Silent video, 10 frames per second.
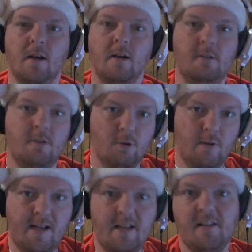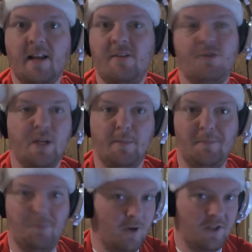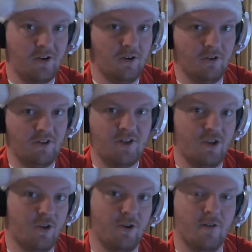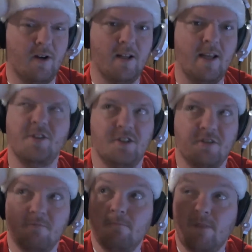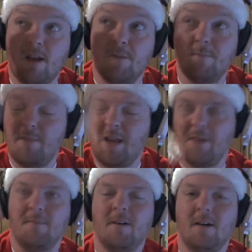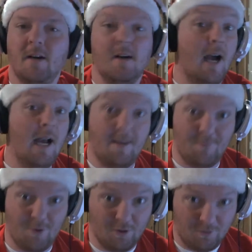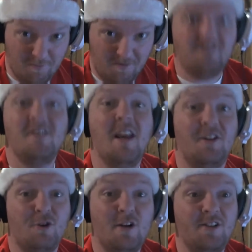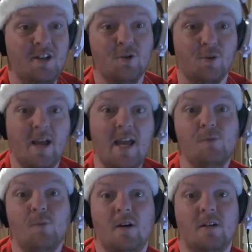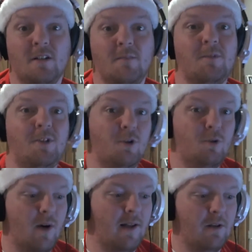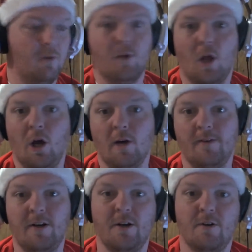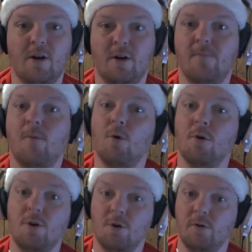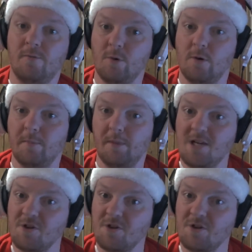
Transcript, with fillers: Greetings, ladies and gentlemen, boys and girls, and children of all ages. I am your host with the most, Nester32, and welcome to a little vlog video here for your viewing pleasure.